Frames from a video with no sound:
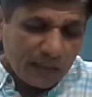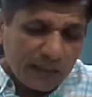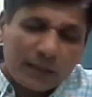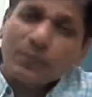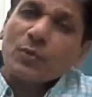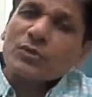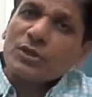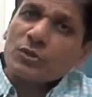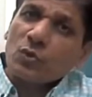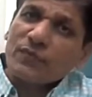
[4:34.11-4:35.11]
The
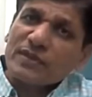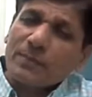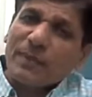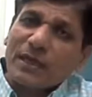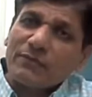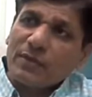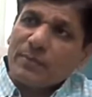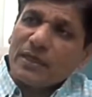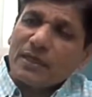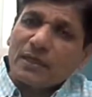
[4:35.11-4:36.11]
process through which the pact will
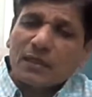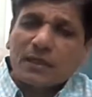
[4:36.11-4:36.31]
be